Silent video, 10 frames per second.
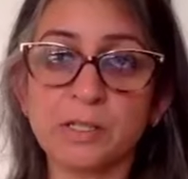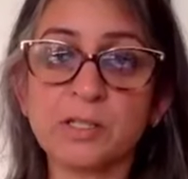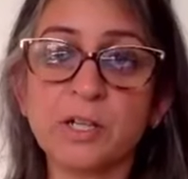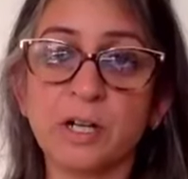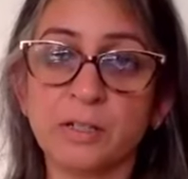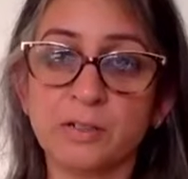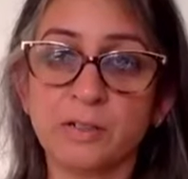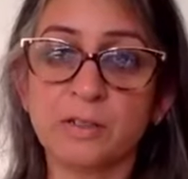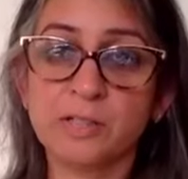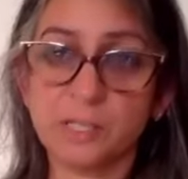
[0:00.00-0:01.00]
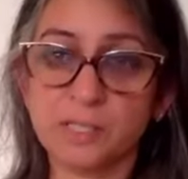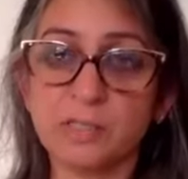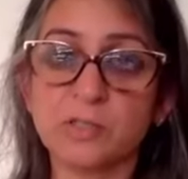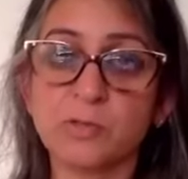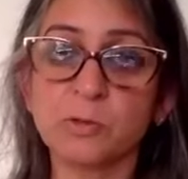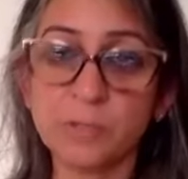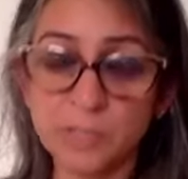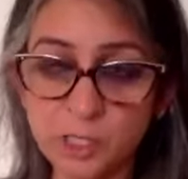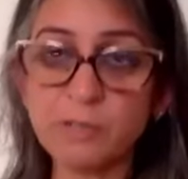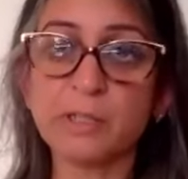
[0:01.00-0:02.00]
It's not just the student,
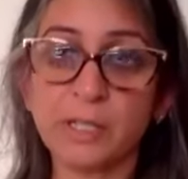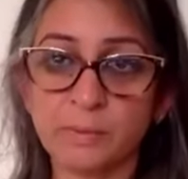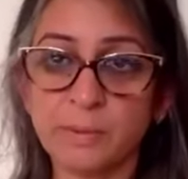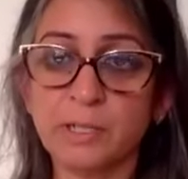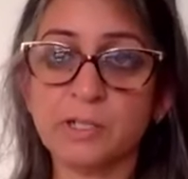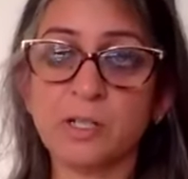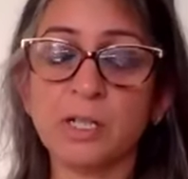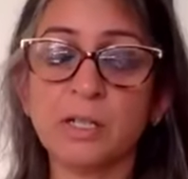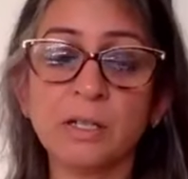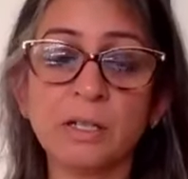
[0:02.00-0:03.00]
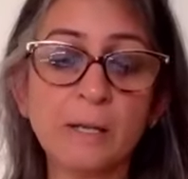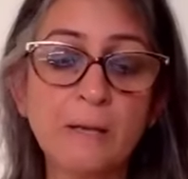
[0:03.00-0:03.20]
children that we are educating.